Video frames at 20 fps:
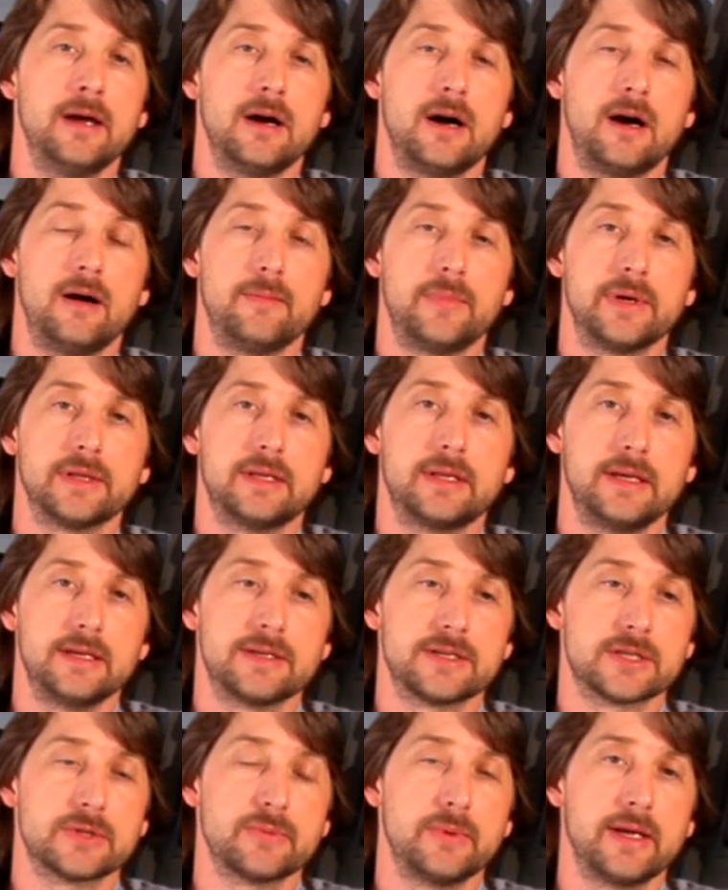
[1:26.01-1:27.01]
But the
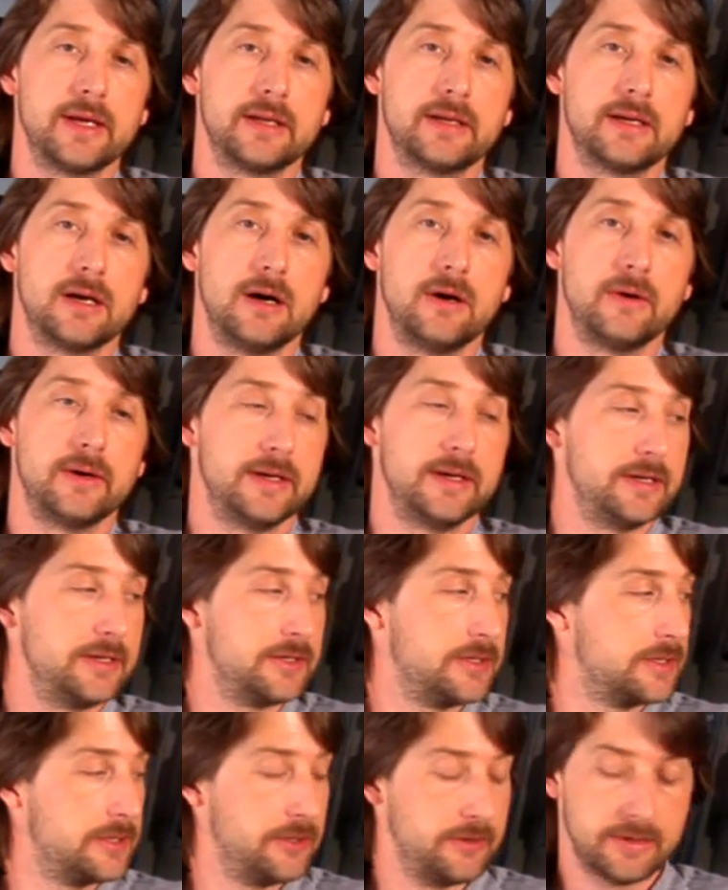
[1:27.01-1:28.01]
easiest way to go
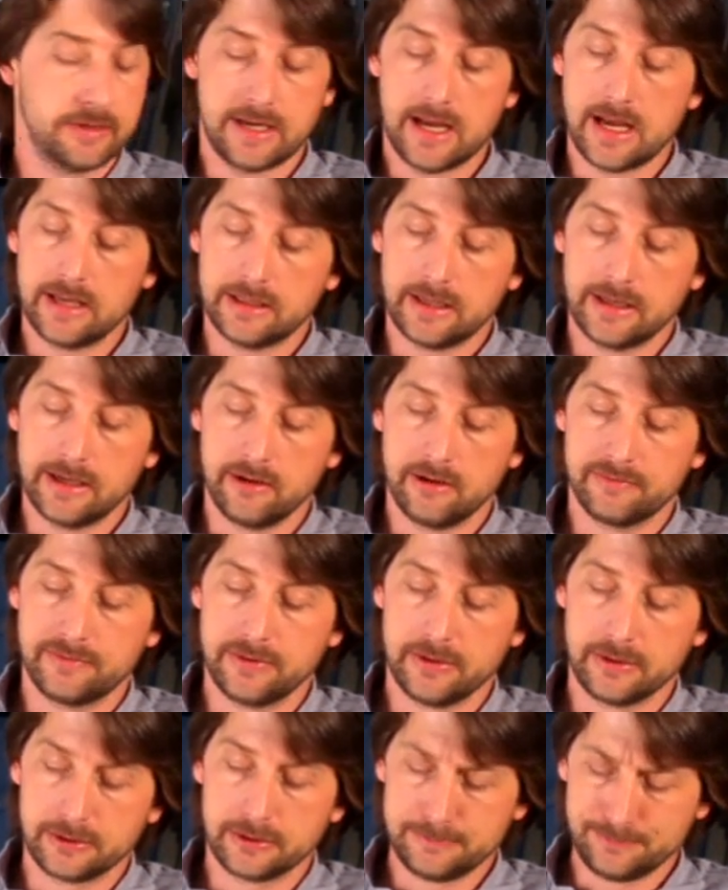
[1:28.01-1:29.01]
is your K&N air
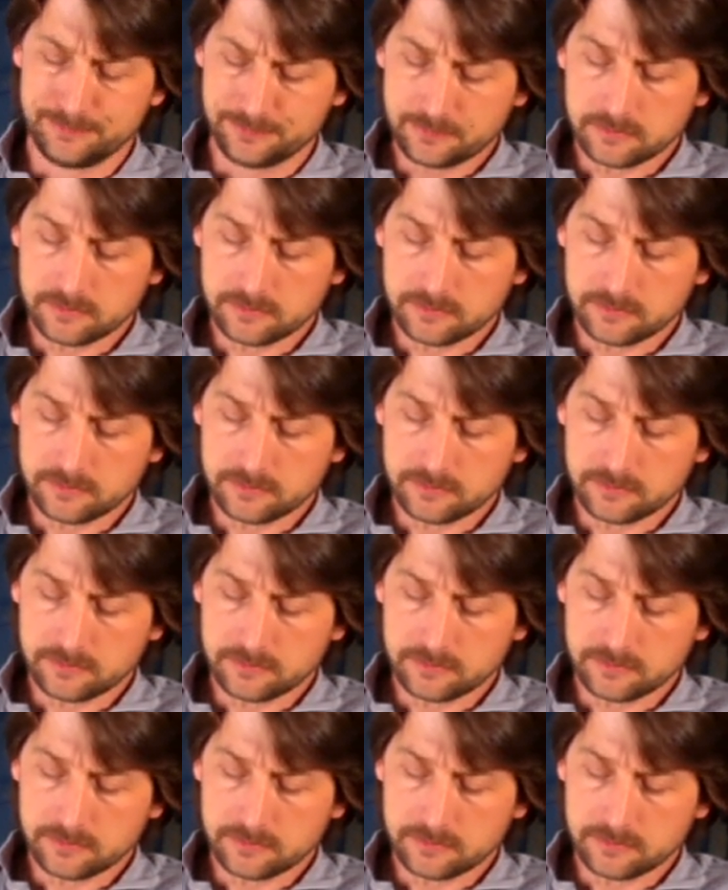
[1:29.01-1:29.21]
filter,